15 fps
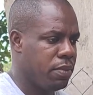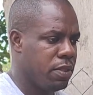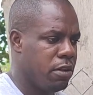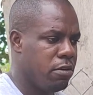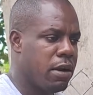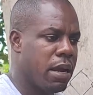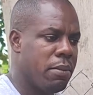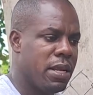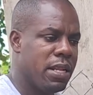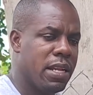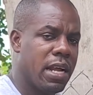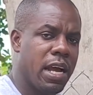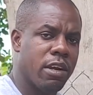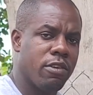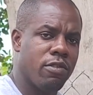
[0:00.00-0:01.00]
the rabbit
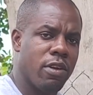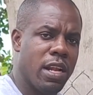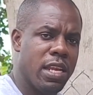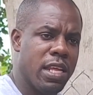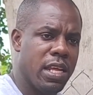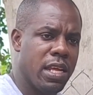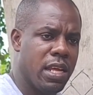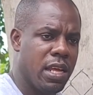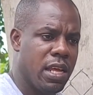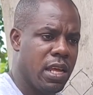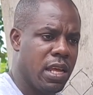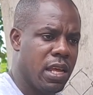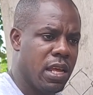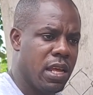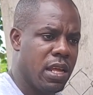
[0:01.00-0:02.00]
actually
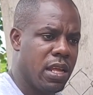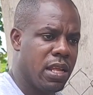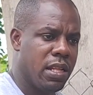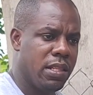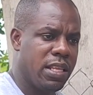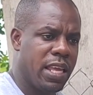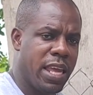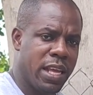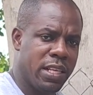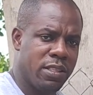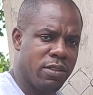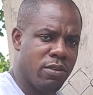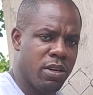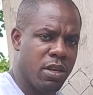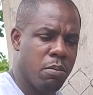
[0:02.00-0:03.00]
takes
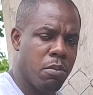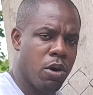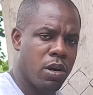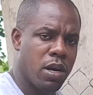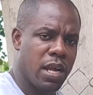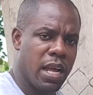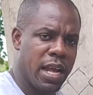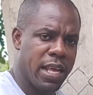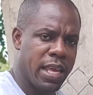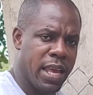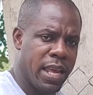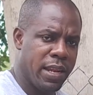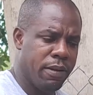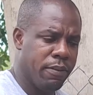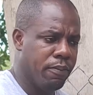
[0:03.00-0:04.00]
to the buck
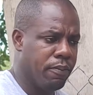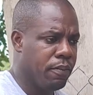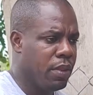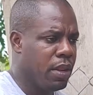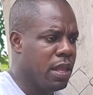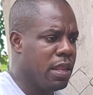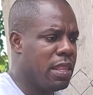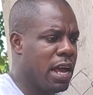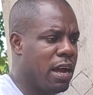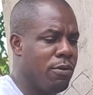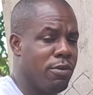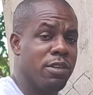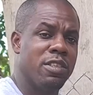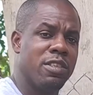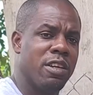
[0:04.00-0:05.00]
again, that
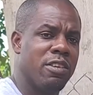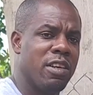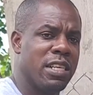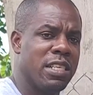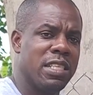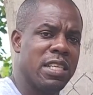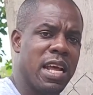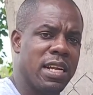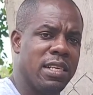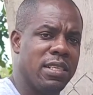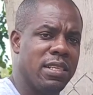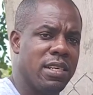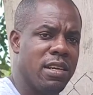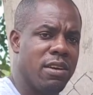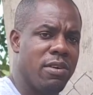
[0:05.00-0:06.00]
would suggest that
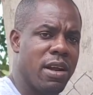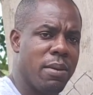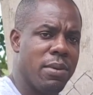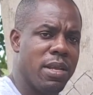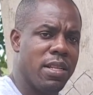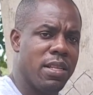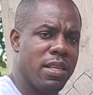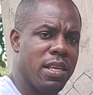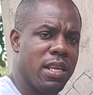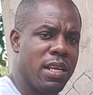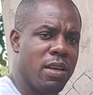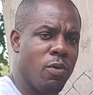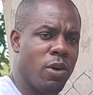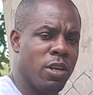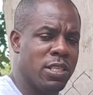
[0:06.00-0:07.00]
the rabbit
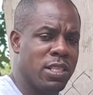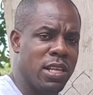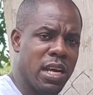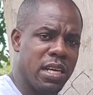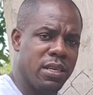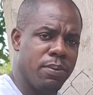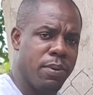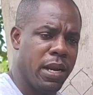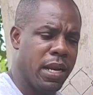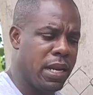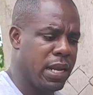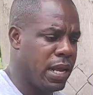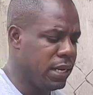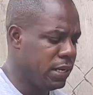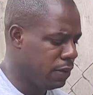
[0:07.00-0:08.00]
was not
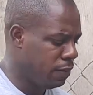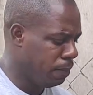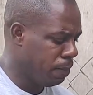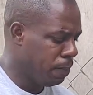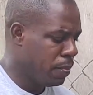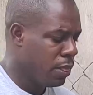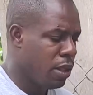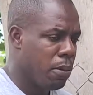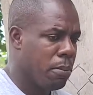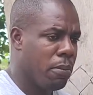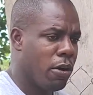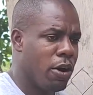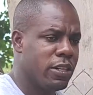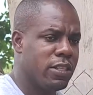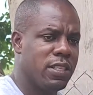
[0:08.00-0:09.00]
pregnant.
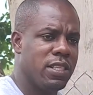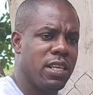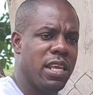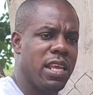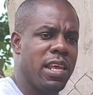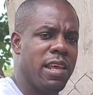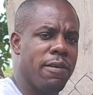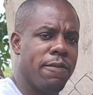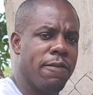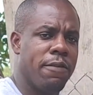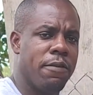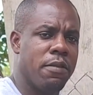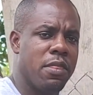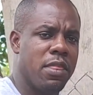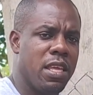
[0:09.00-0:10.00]
But if
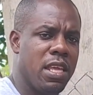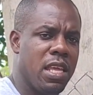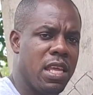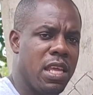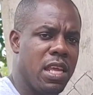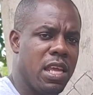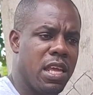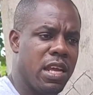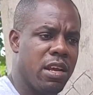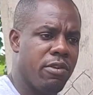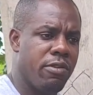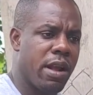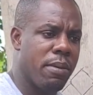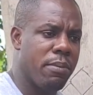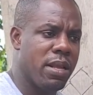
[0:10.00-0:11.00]
the
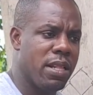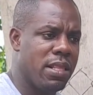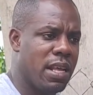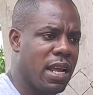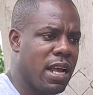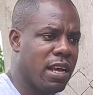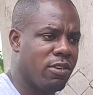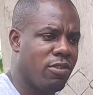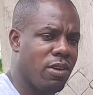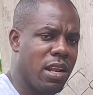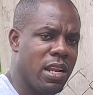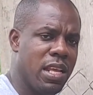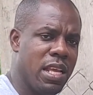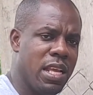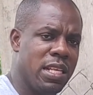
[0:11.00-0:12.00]
rabbit
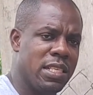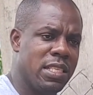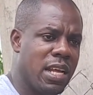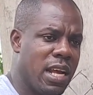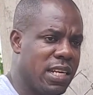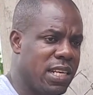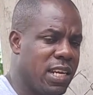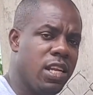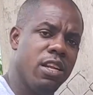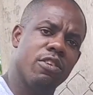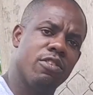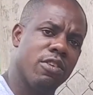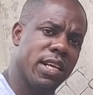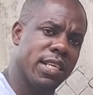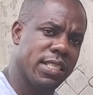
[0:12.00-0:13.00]
actually is not
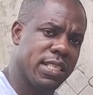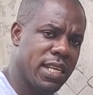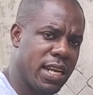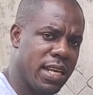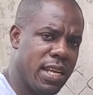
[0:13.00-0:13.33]
interested